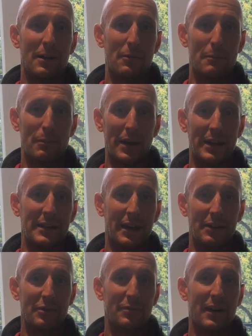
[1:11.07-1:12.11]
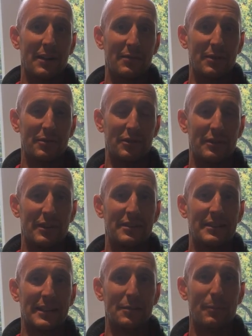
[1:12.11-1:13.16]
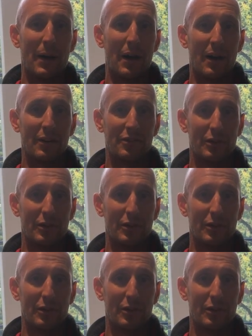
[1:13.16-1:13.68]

we break it down into 5 distinct parts.